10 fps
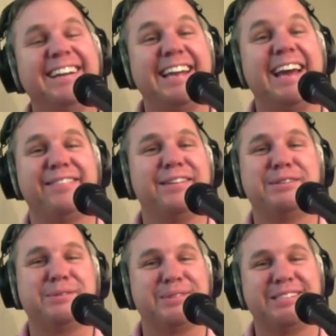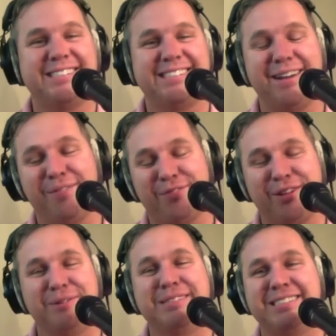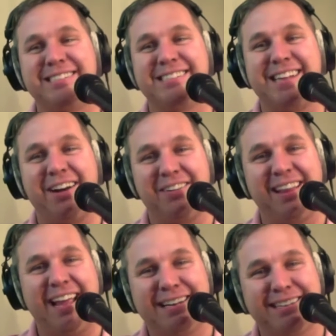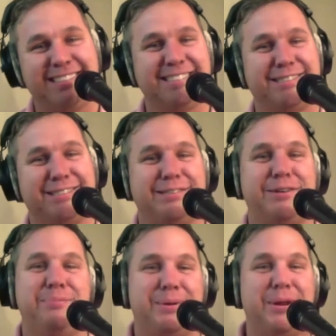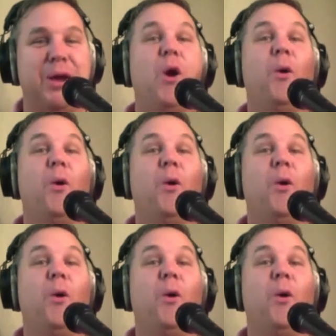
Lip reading: Yeah. This was stuff that was just outlandish and stupid